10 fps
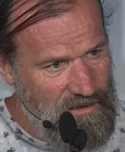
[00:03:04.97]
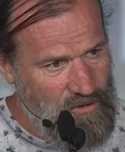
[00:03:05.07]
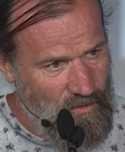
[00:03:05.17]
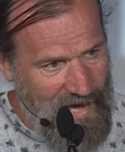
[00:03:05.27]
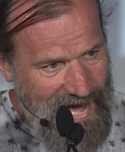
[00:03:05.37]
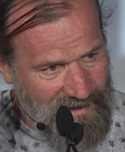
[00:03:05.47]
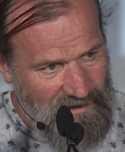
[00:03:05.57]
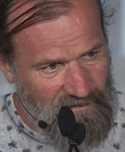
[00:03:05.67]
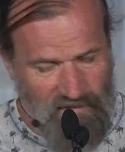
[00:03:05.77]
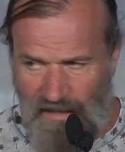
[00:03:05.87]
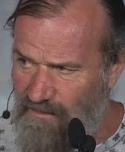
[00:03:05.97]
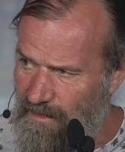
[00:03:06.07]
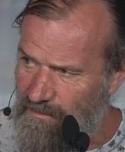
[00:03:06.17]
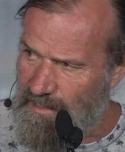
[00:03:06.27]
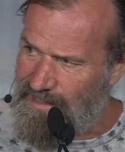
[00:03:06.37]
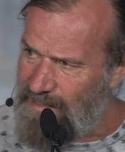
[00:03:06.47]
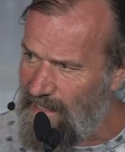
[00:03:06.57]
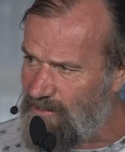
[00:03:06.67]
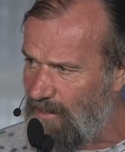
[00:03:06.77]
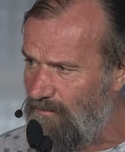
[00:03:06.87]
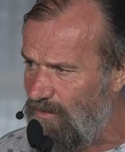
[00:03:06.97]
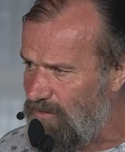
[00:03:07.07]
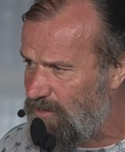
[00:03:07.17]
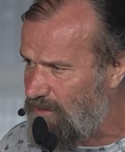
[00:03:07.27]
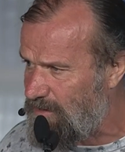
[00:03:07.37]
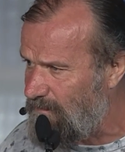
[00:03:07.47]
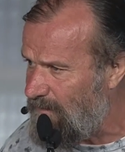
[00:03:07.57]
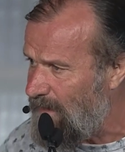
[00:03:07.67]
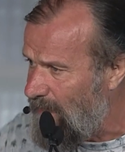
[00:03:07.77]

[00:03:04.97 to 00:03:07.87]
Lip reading: to activate their innate immune system